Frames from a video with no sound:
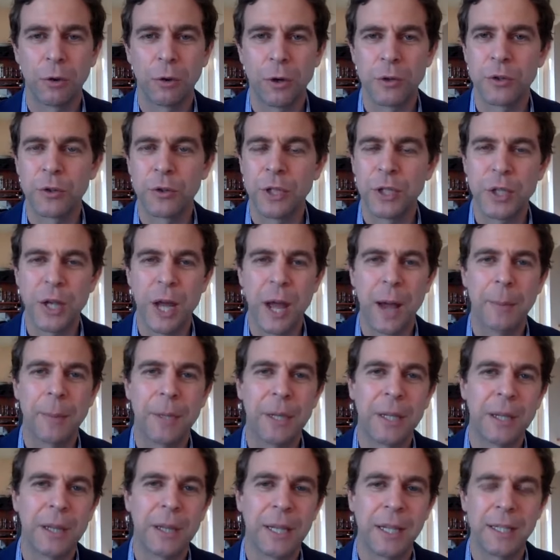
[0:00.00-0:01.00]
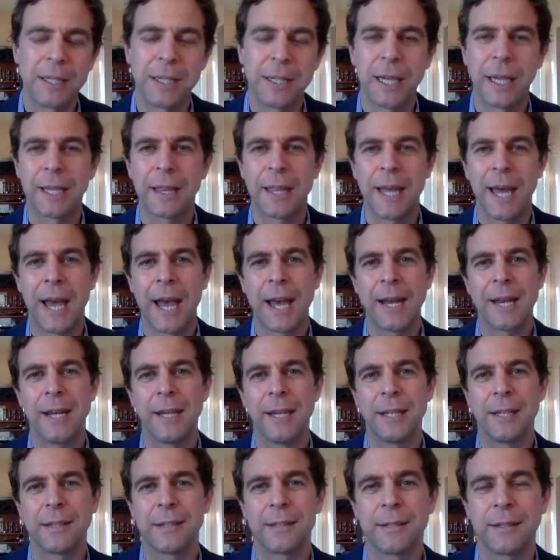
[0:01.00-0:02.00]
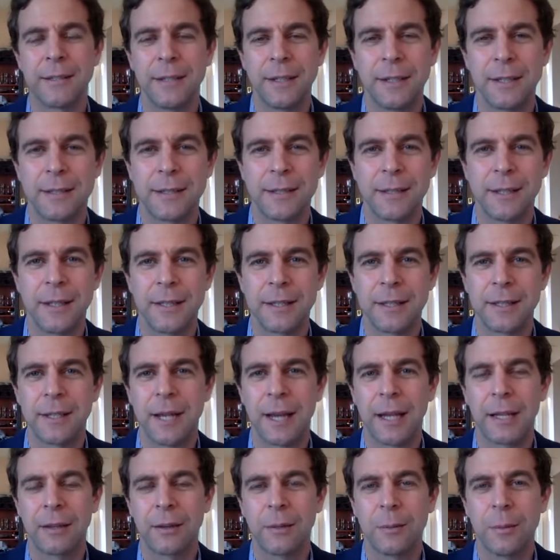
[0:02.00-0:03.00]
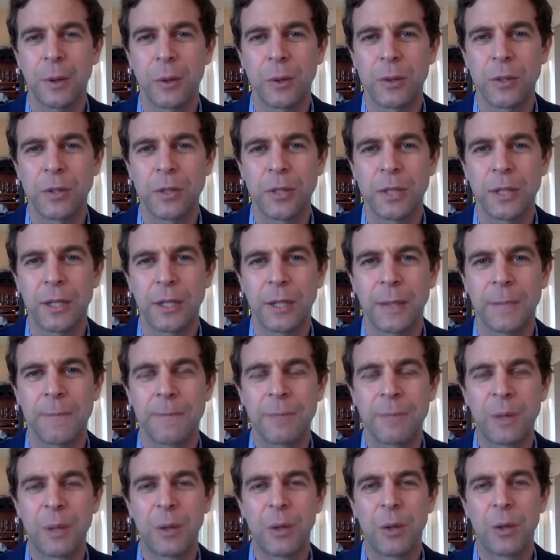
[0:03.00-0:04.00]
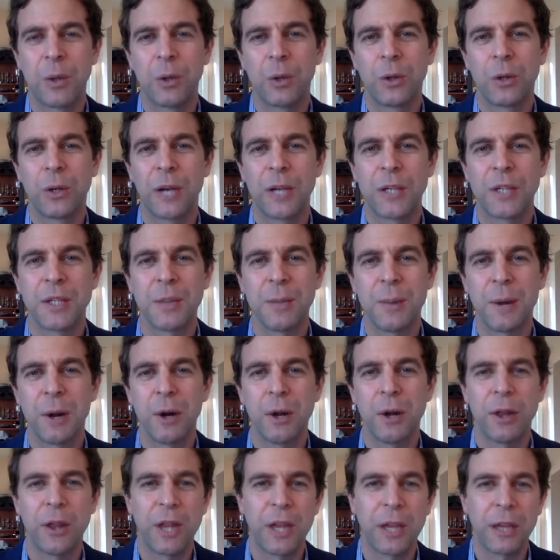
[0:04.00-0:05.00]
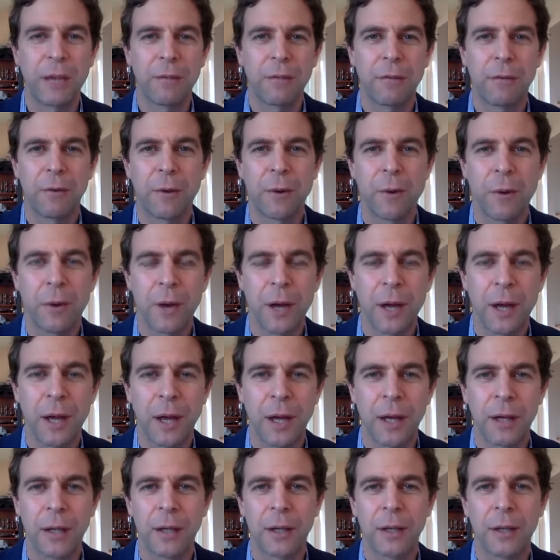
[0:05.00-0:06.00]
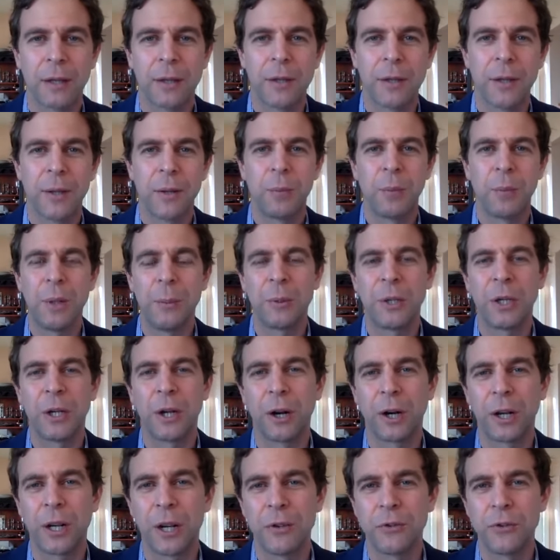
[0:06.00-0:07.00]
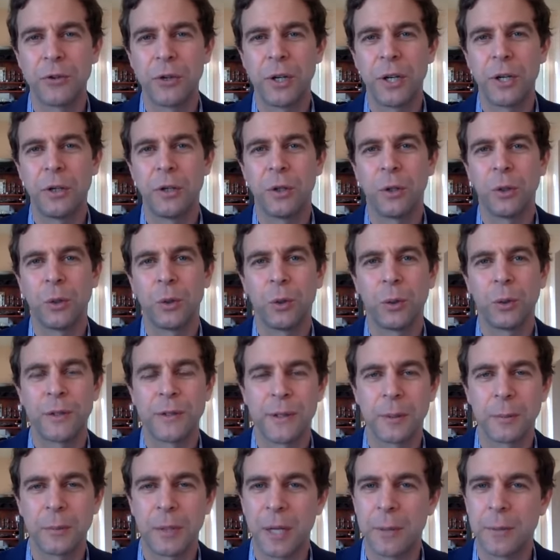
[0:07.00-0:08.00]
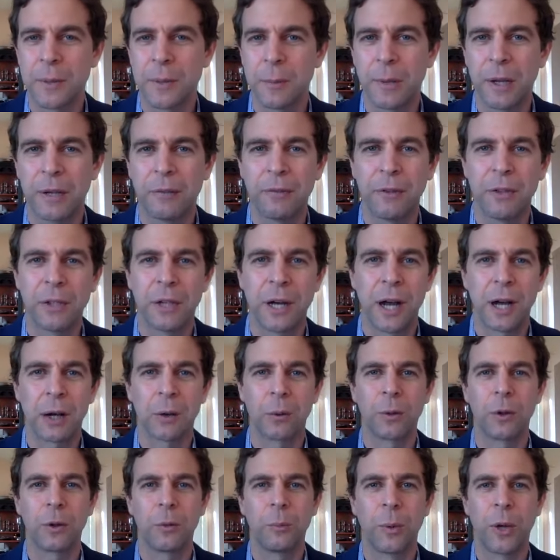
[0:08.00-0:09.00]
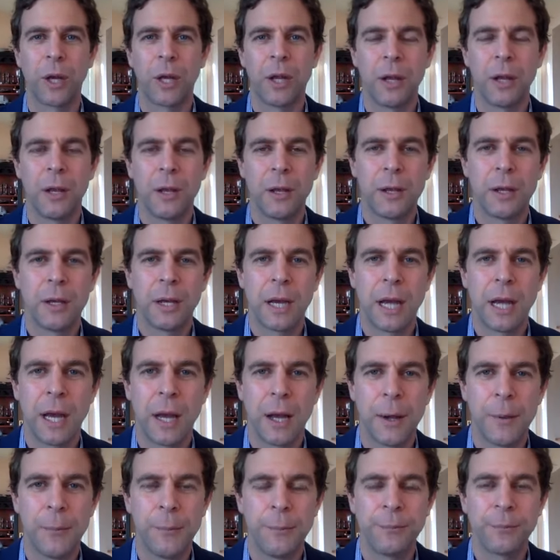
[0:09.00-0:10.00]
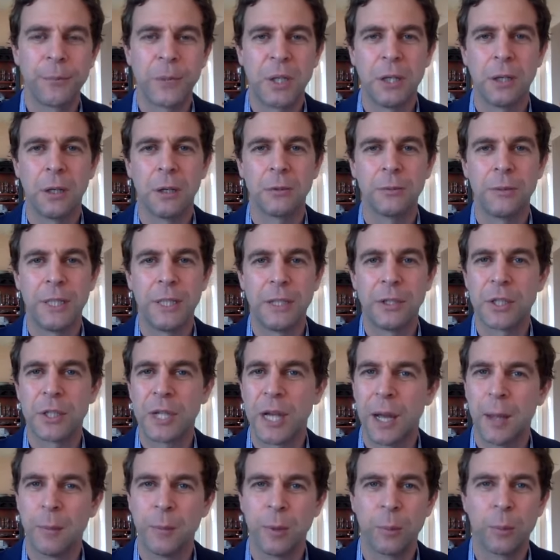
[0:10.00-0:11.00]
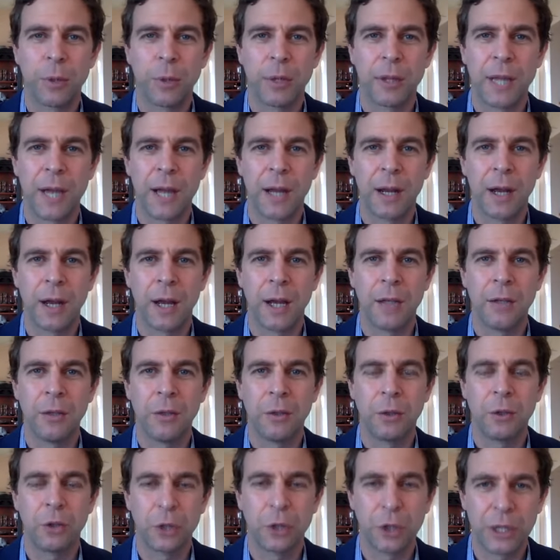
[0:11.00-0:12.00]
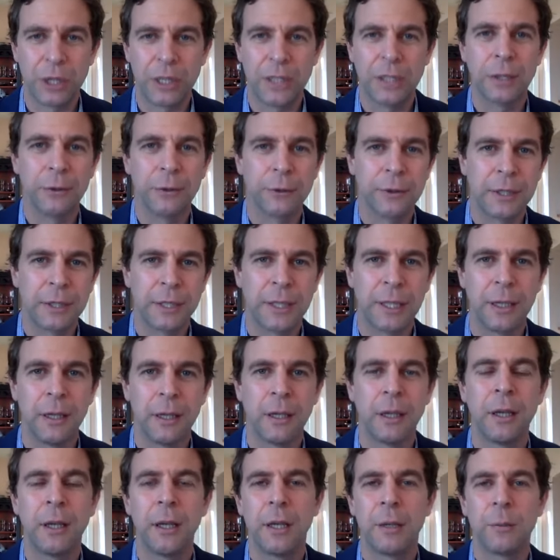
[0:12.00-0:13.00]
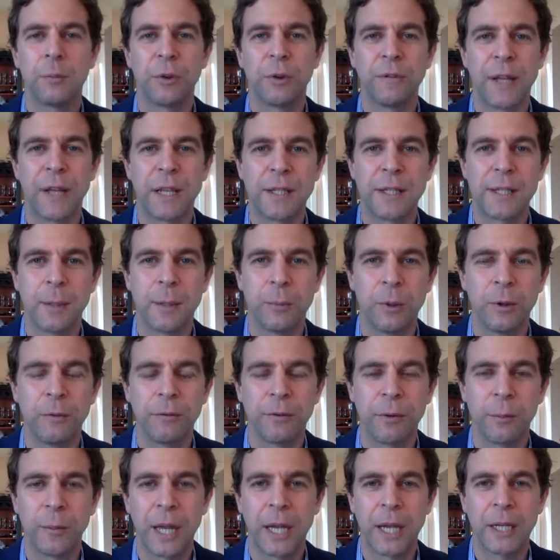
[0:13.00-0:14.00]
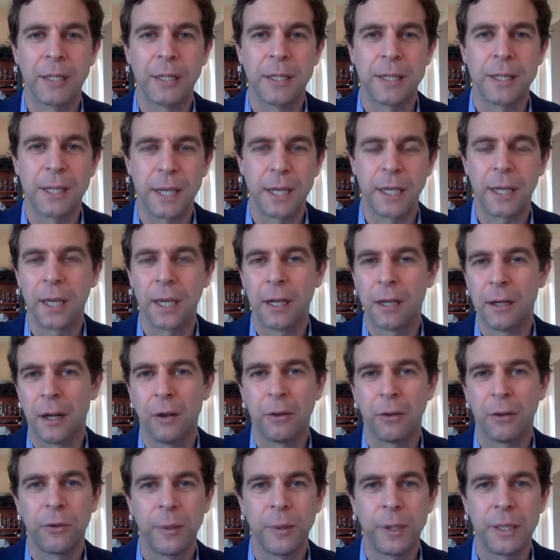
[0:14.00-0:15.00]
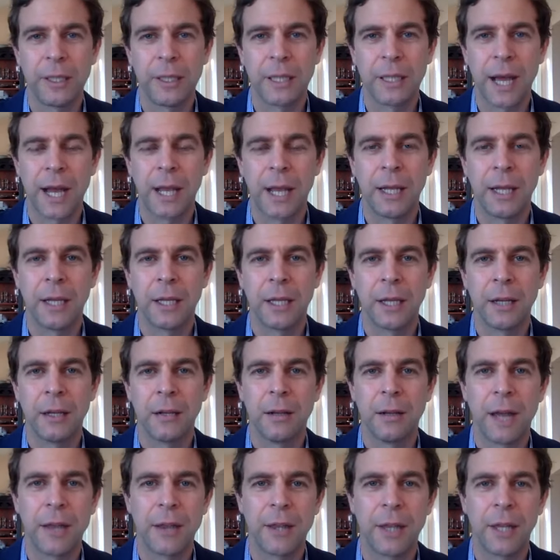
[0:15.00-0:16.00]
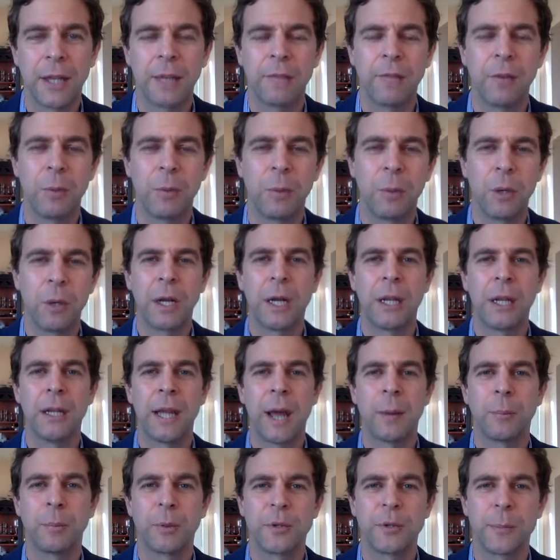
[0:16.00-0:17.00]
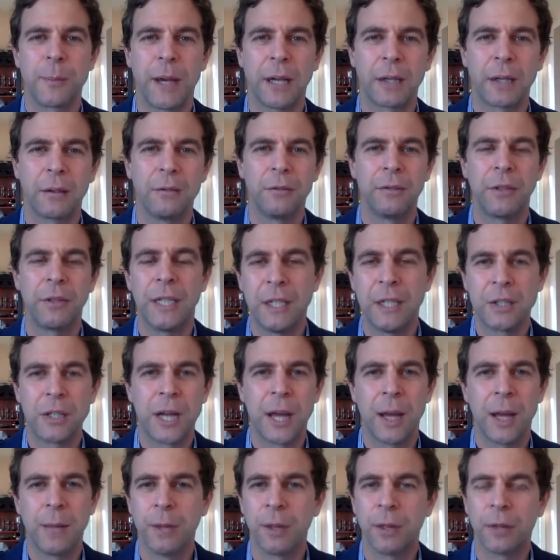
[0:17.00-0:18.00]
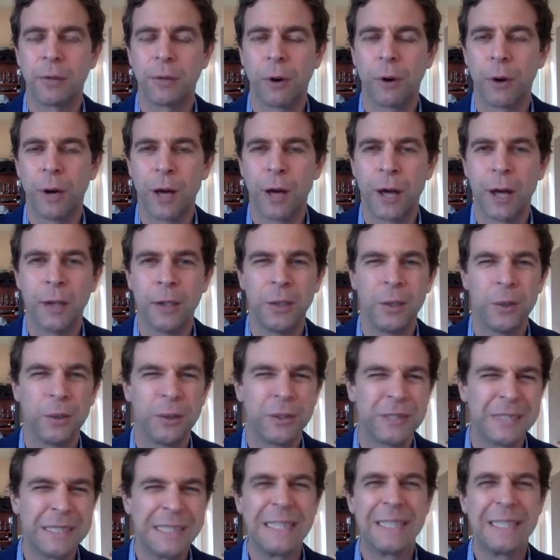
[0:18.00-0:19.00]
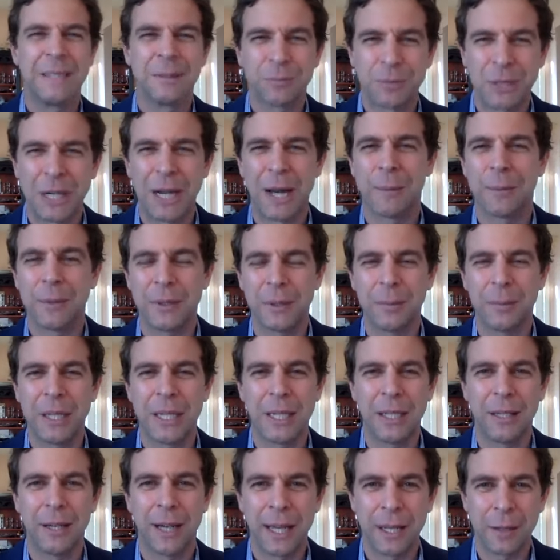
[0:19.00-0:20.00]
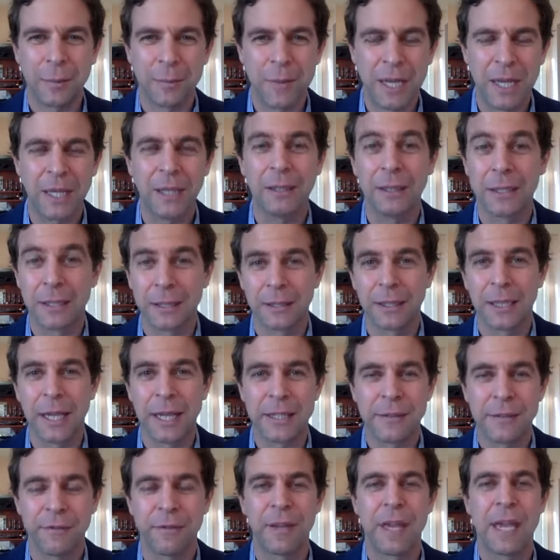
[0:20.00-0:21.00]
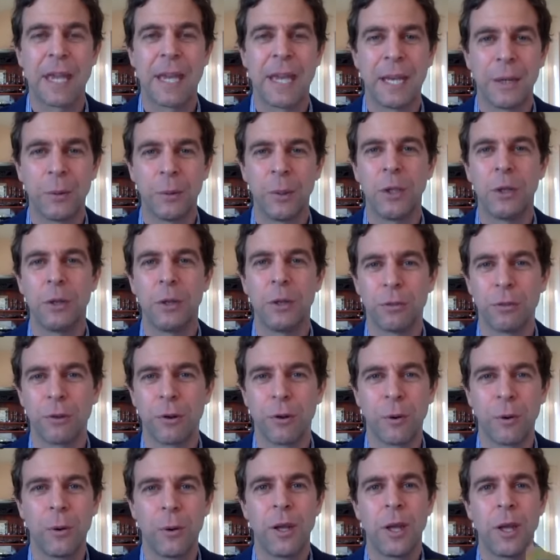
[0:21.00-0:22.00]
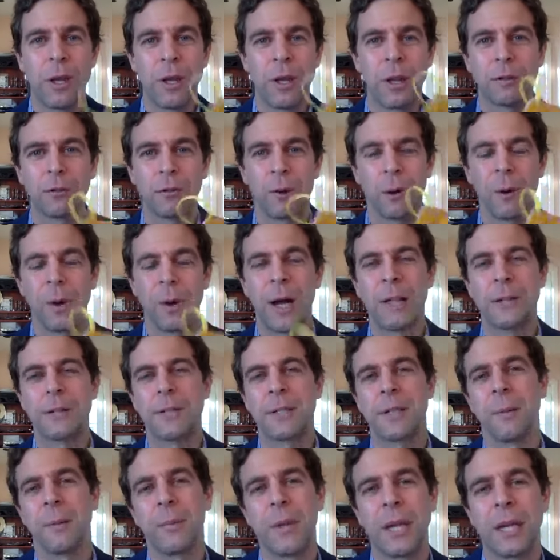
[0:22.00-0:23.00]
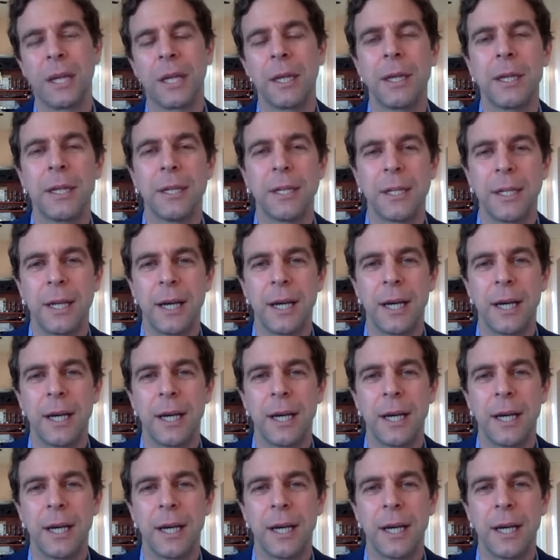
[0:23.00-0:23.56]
grocery shopping and things like that. And it's, it's, it's not the most customary thing for people in our country to do. And sometimes it might feel awkward, but um, you know, each time you put that on, you could literally prevents someone from getting sick and ultimately dying. And I think if you put it in that perspective, each time you throw it on, you'll probably be like me, a little less vain when you throw throw on something